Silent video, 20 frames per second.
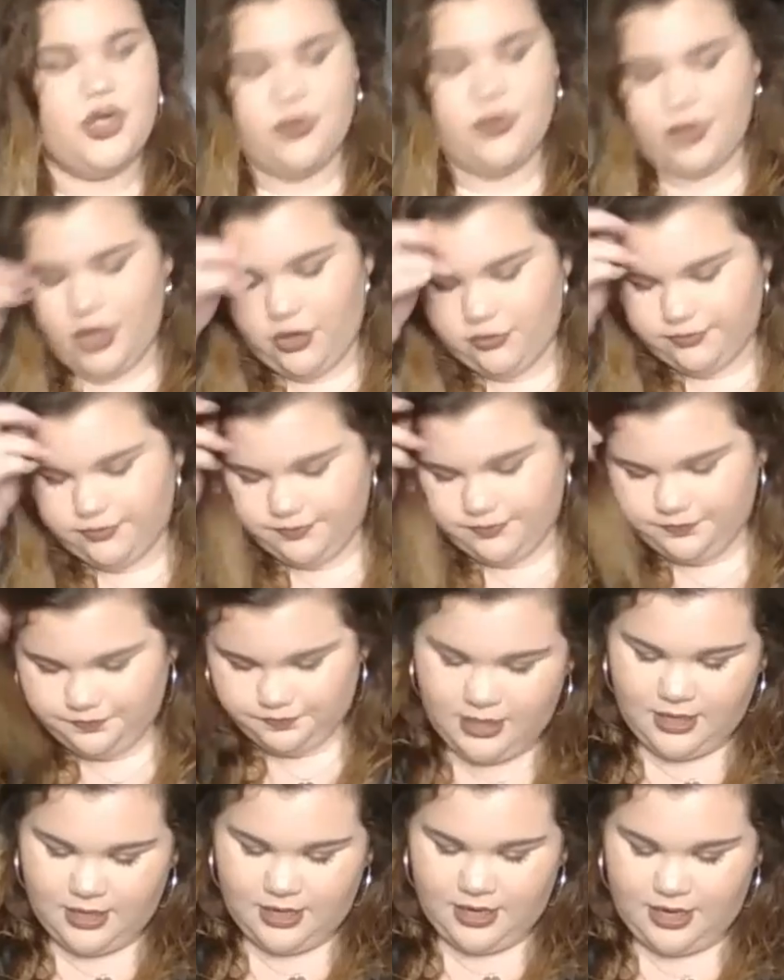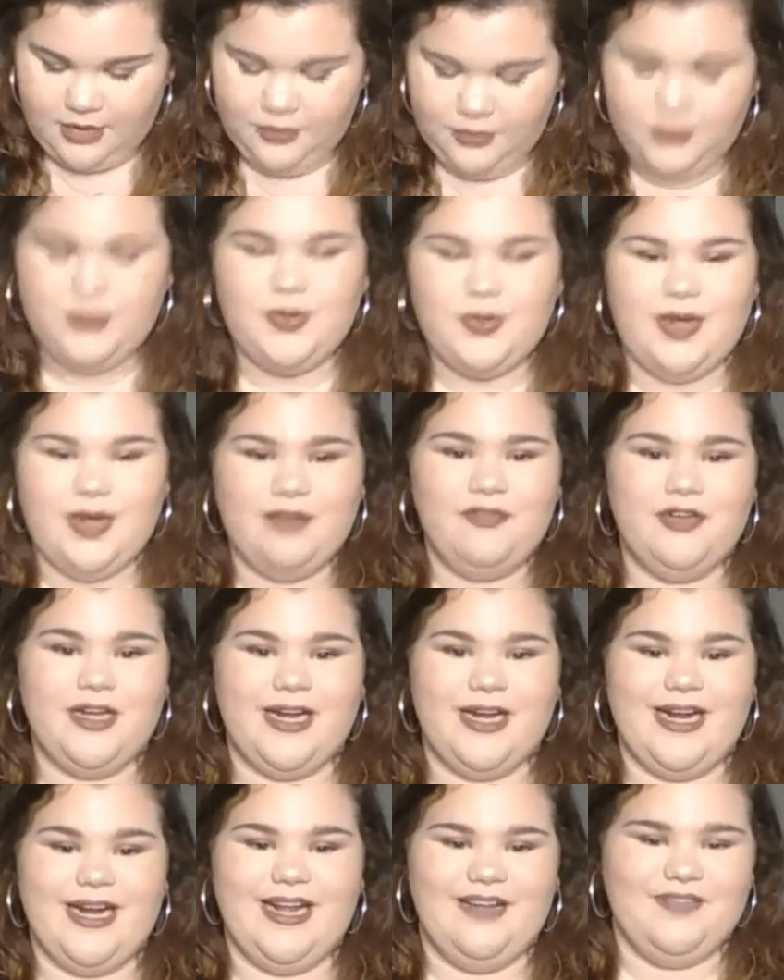no-go. Oh, I
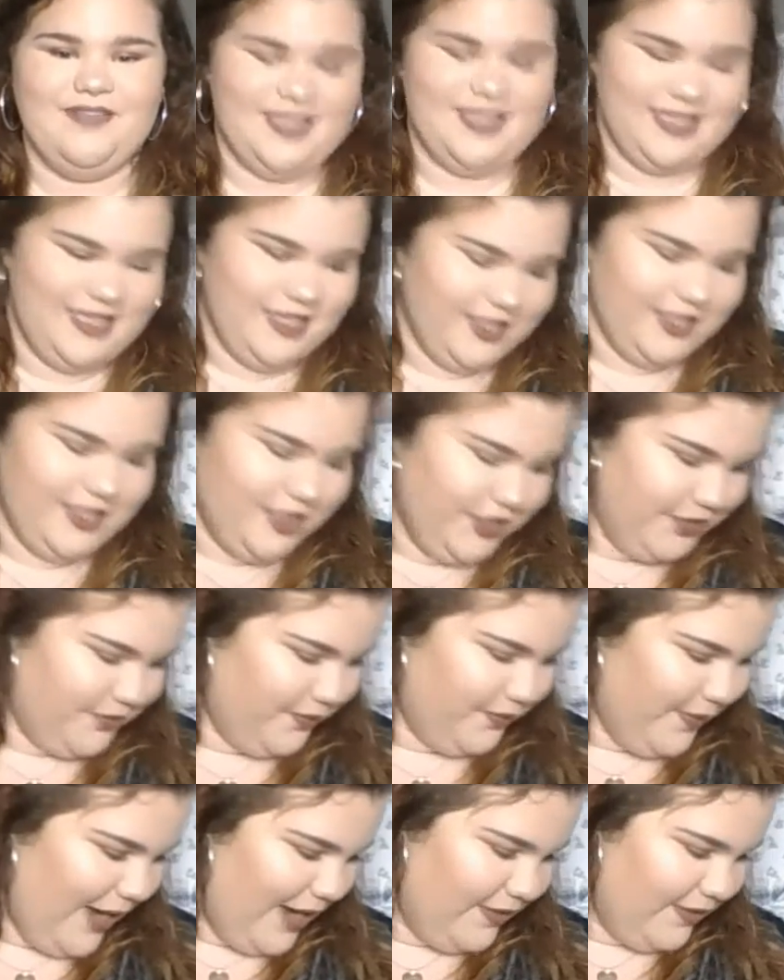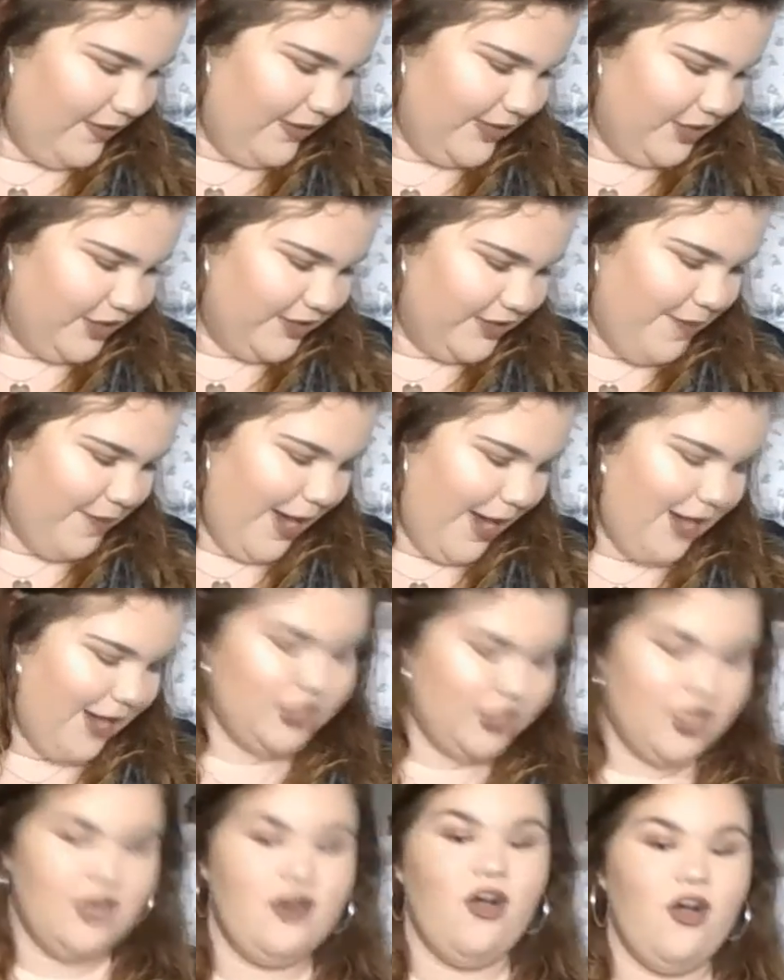forgot I have this in here too. Wow, let's just
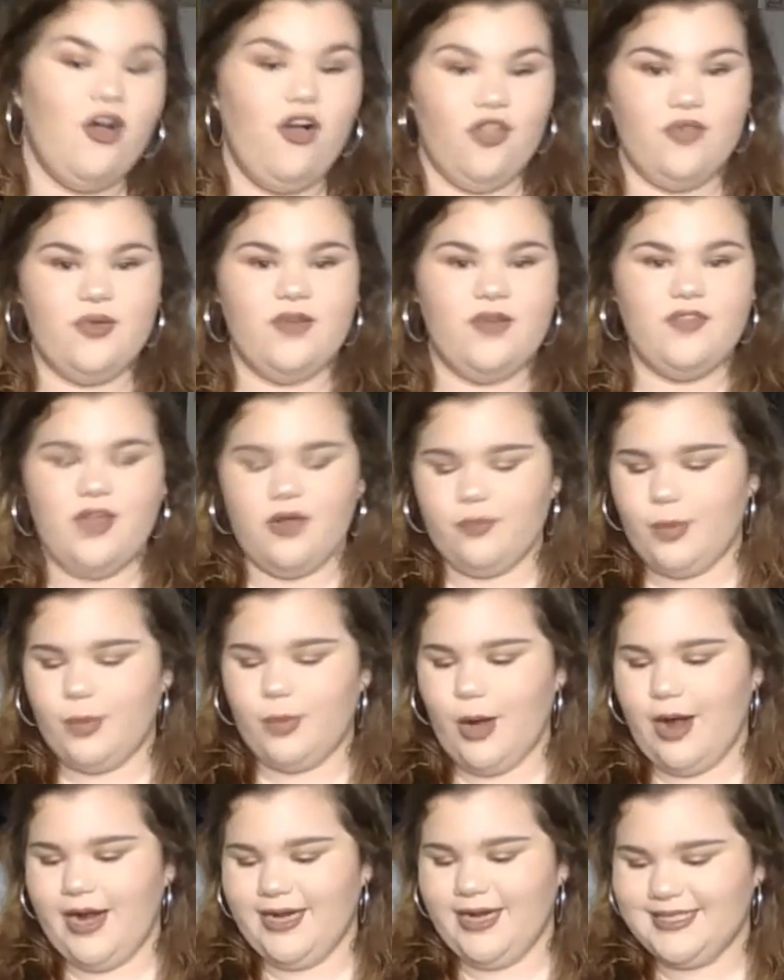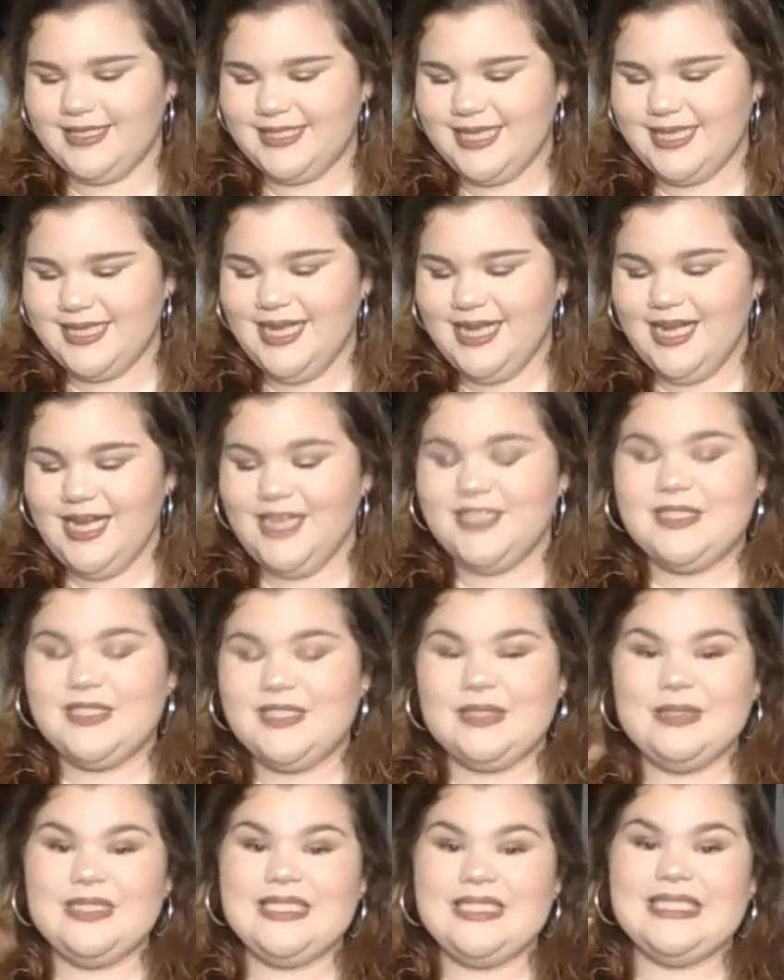bash on all the Revlon products.
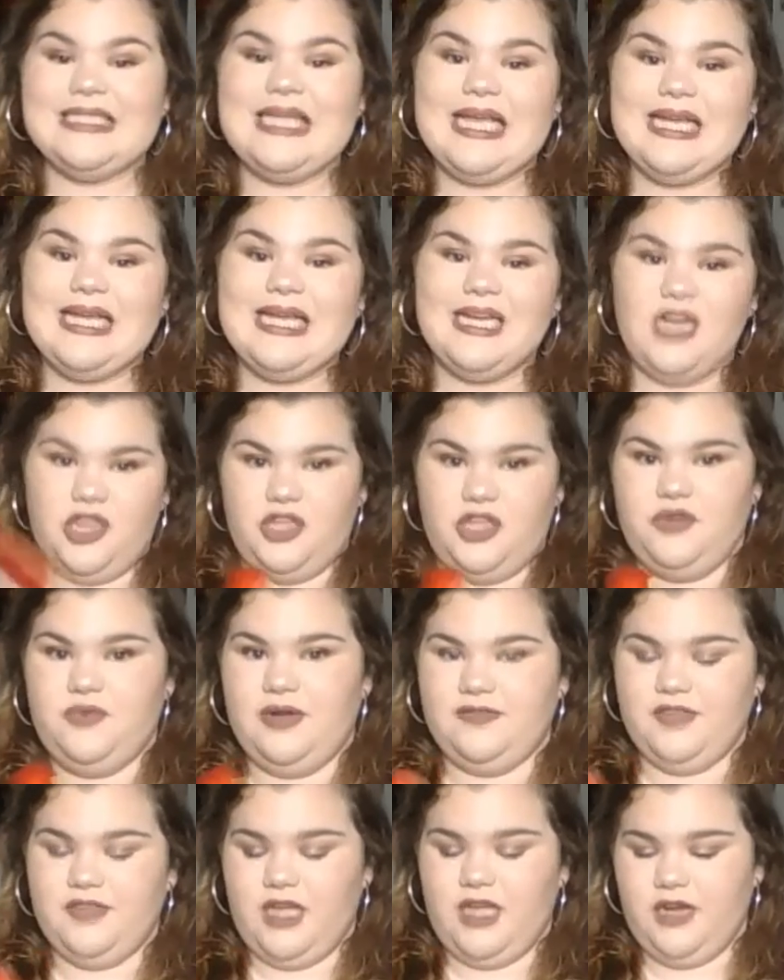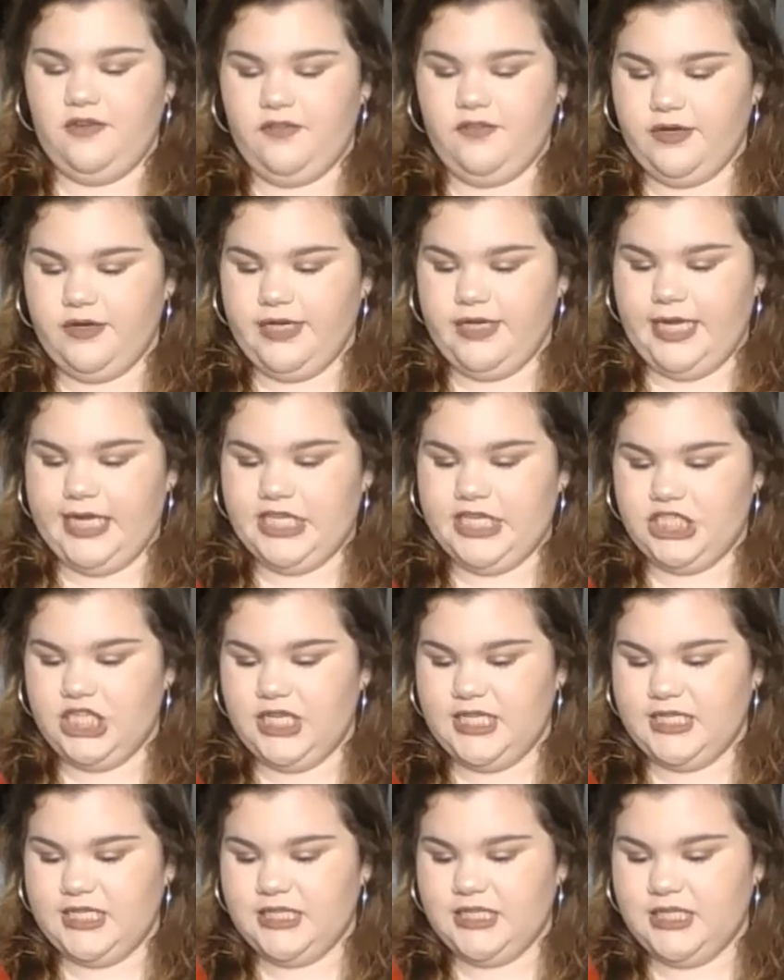So this is another Revlon
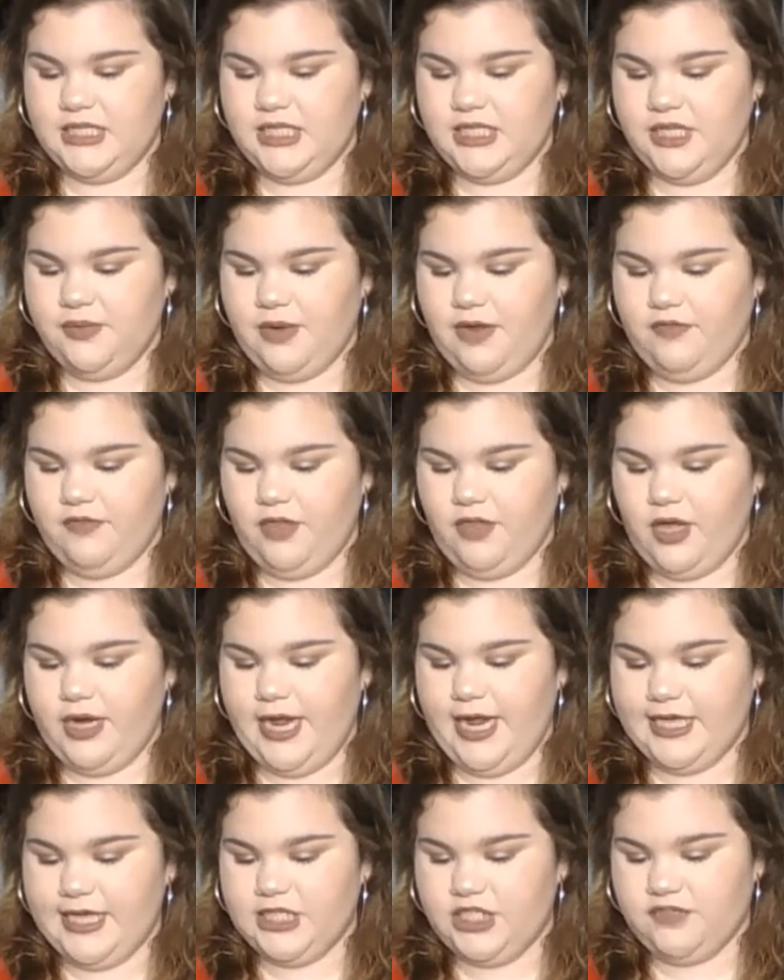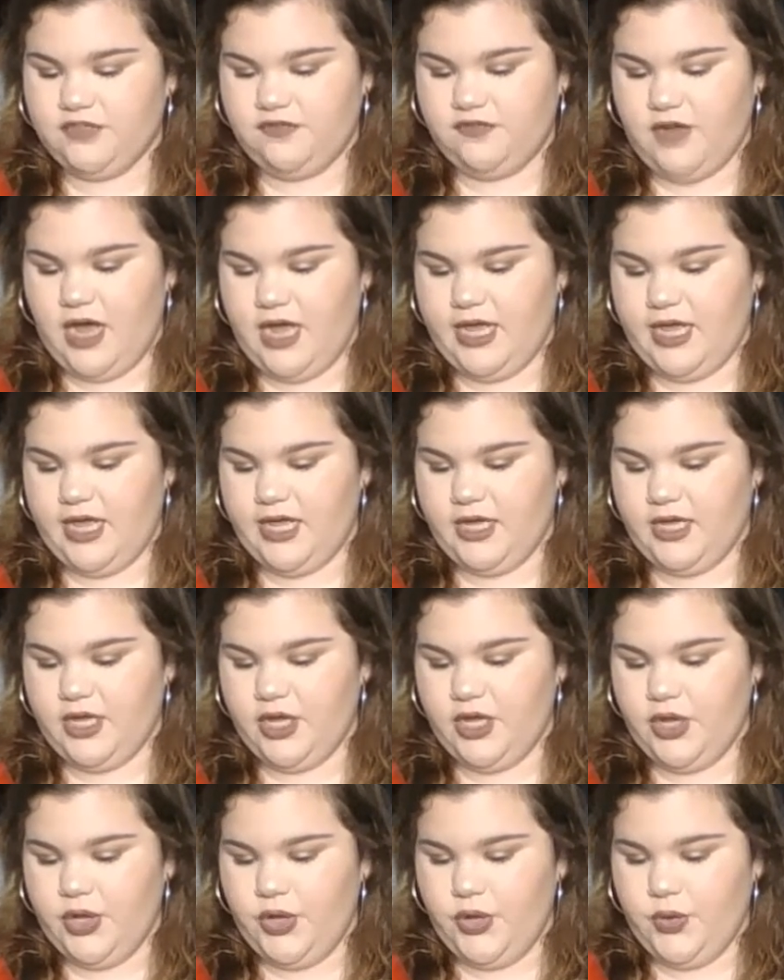foundation. This is the Revlon Age
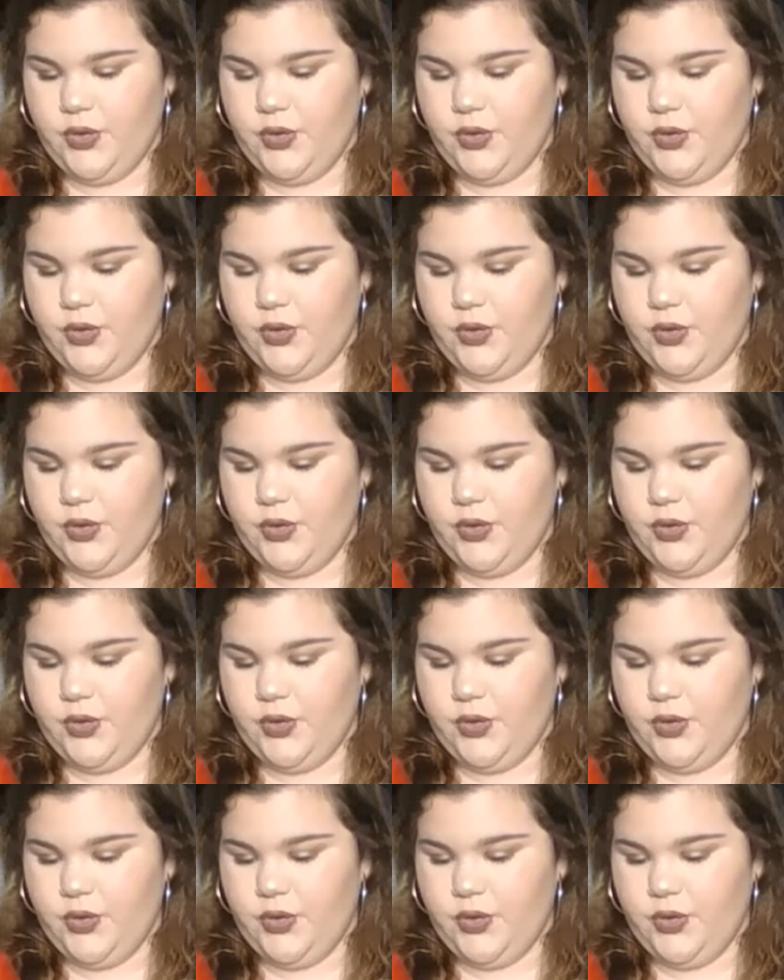Defying